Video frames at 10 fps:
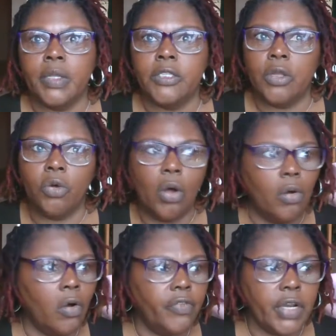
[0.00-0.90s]
So
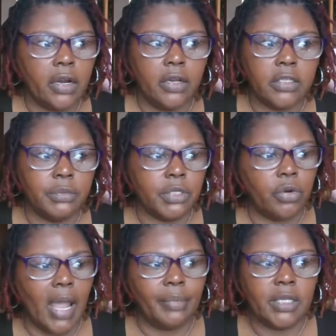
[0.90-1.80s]
go over there and
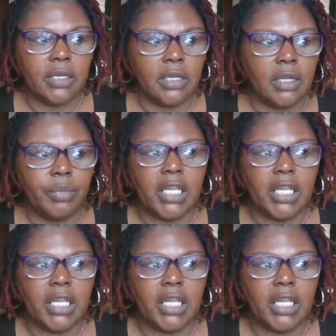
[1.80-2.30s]
subscribe to them.